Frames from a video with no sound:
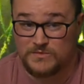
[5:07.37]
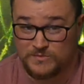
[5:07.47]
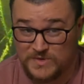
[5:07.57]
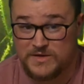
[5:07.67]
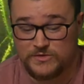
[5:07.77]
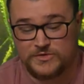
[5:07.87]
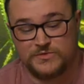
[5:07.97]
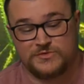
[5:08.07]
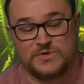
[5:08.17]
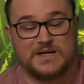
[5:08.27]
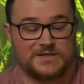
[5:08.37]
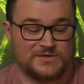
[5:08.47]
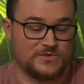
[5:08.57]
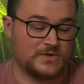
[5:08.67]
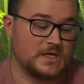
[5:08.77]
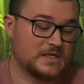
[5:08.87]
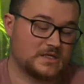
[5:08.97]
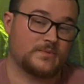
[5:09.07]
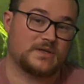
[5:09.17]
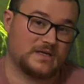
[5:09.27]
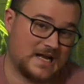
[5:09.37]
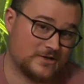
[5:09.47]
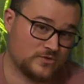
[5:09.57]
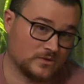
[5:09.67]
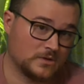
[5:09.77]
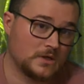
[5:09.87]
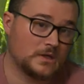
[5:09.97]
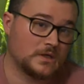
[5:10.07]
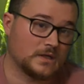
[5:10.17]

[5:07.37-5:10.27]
that would rather try to do something natural